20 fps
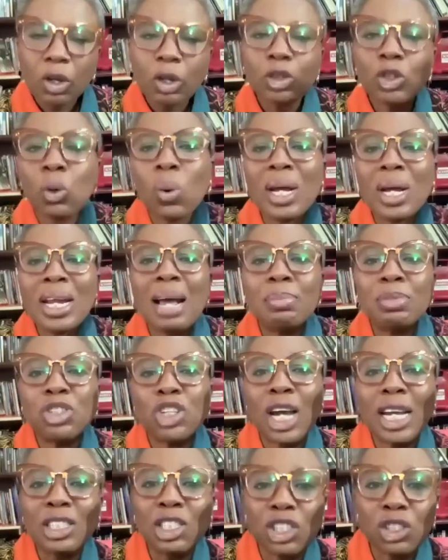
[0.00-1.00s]
So what I'm
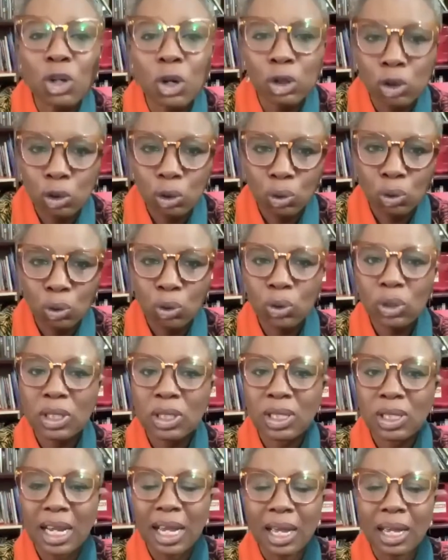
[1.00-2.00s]
charging us to do
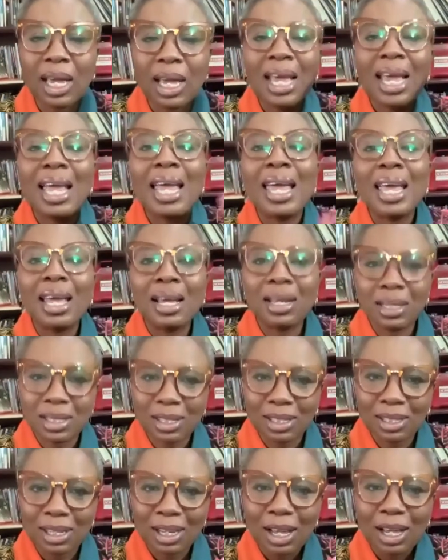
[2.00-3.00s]
today
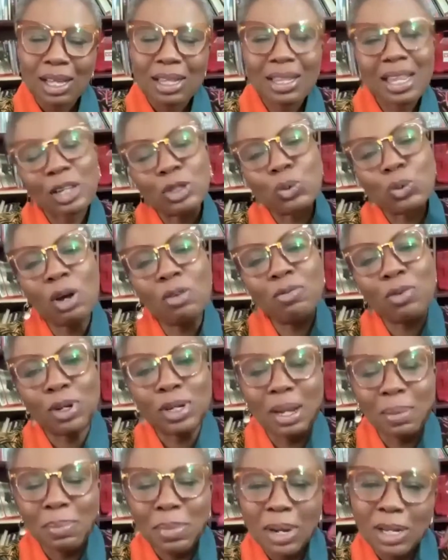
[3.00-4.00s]
is, there's one
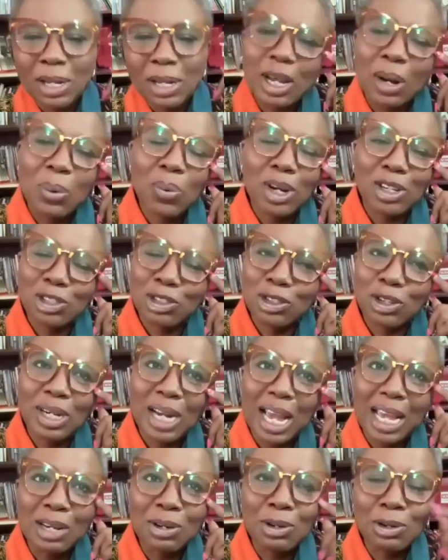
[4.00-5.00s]
fundamental
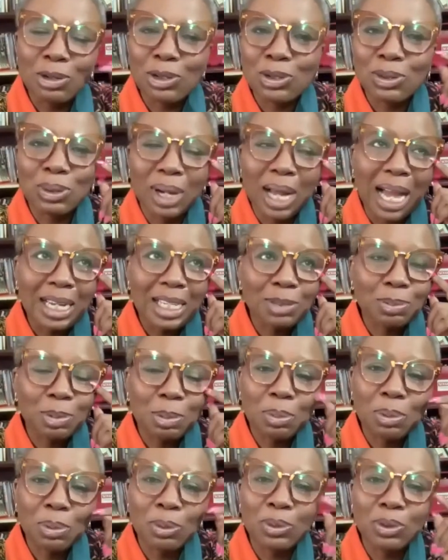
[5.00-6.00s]
question I used to ask
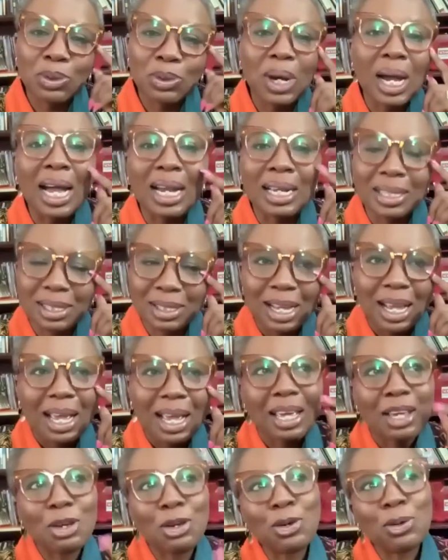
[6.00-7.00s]
people to
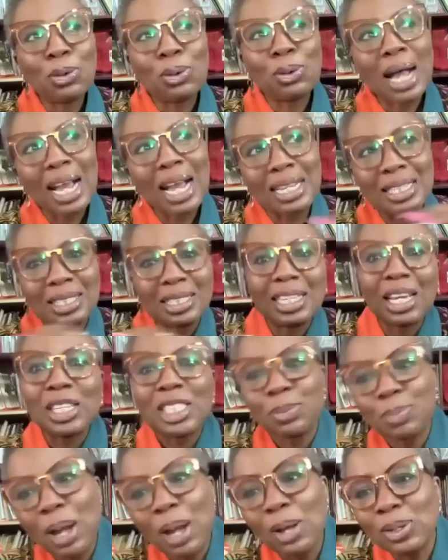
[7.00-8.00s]
ask their
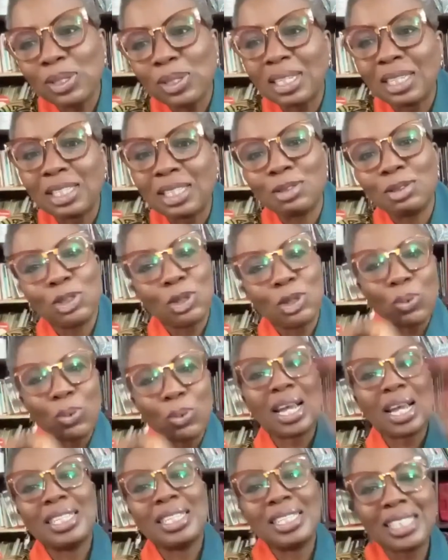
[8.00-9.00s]
spouses, so we
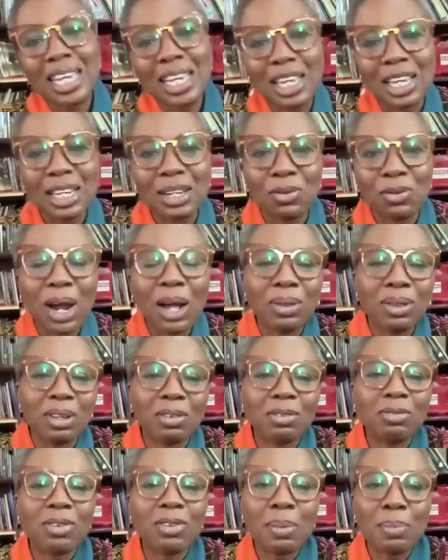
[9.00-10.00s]
can take it around
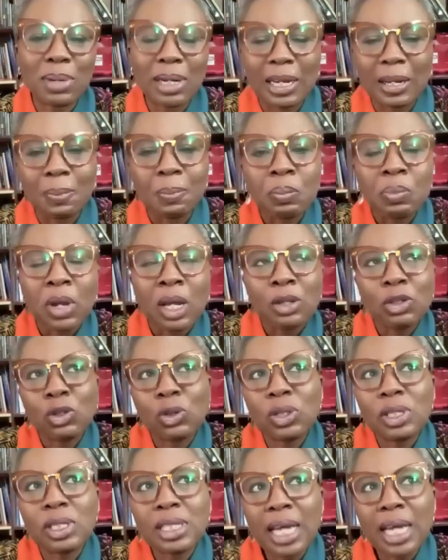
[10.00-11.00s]
the family,
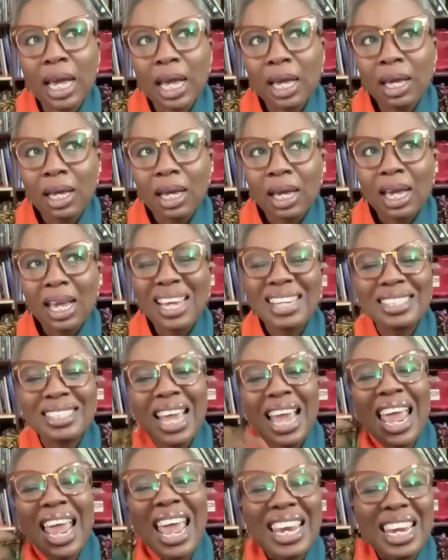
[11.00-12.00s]
to say, is
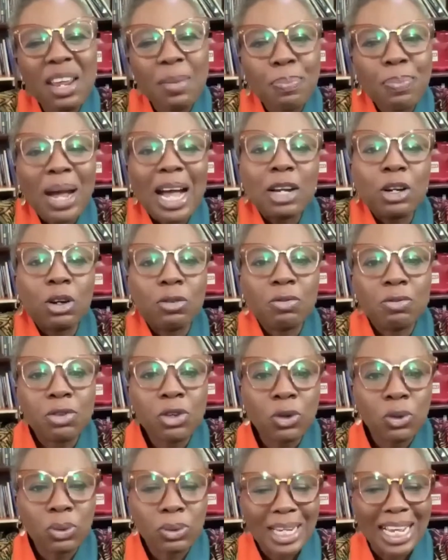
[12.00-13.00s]
there any part of
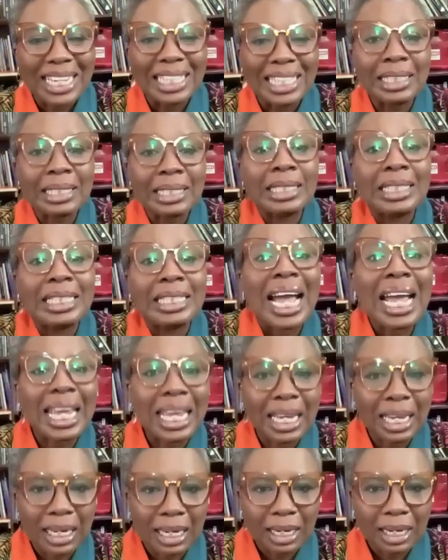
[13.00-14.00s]
you that is
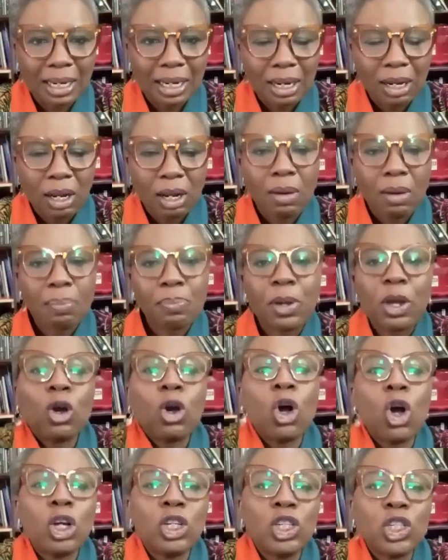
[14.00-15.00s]
dying
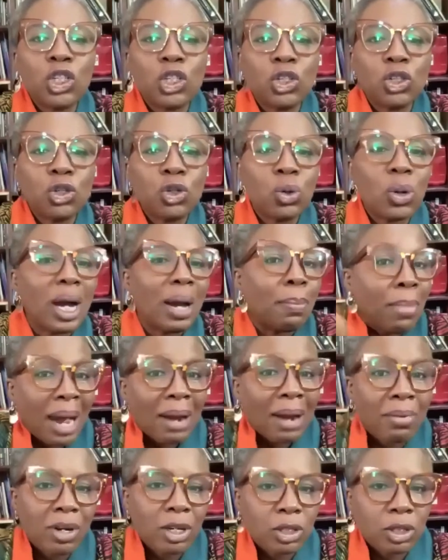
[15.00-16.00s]
because you are
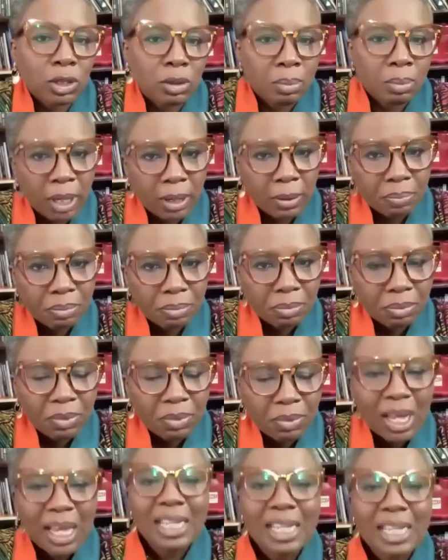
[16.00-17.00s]
married to me?
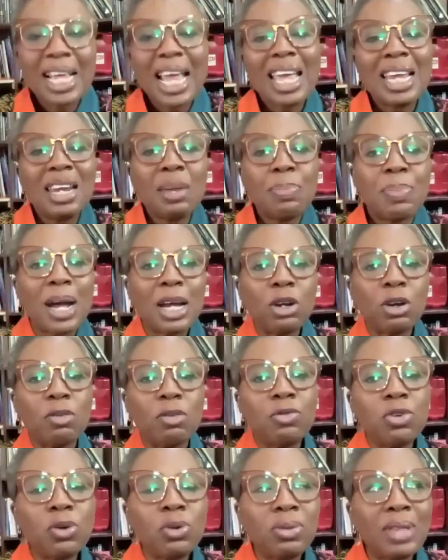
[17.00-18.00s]
Is there any part
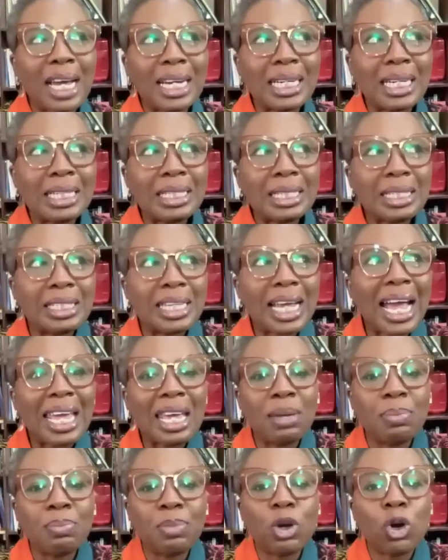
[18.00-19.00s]
of you that is
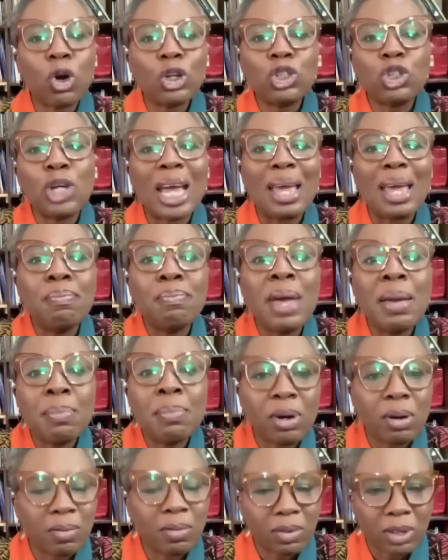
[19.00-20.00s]
dying because you are a
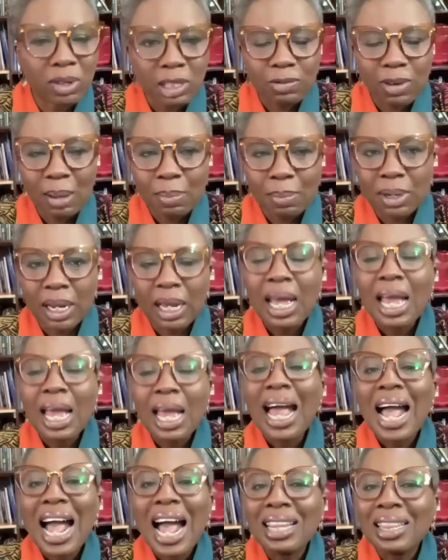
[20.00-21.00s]
member of this family?
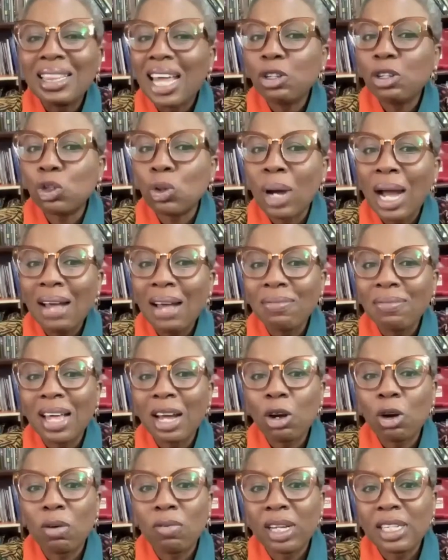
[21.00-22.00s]
And then to have
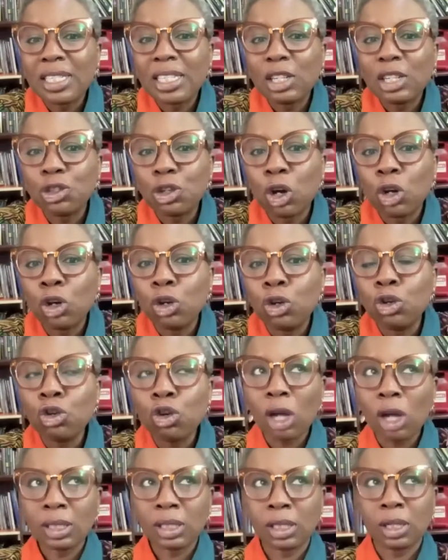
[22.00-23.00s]
that conversation,
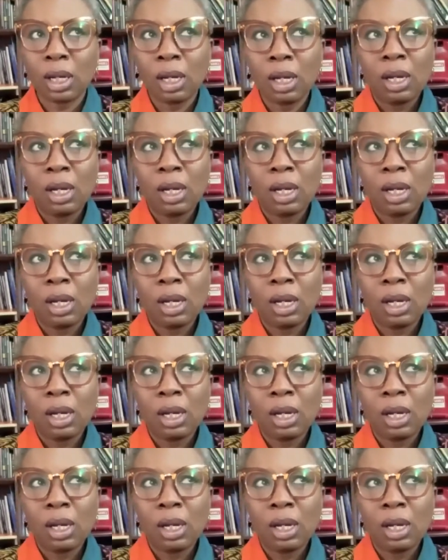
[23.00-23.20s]
not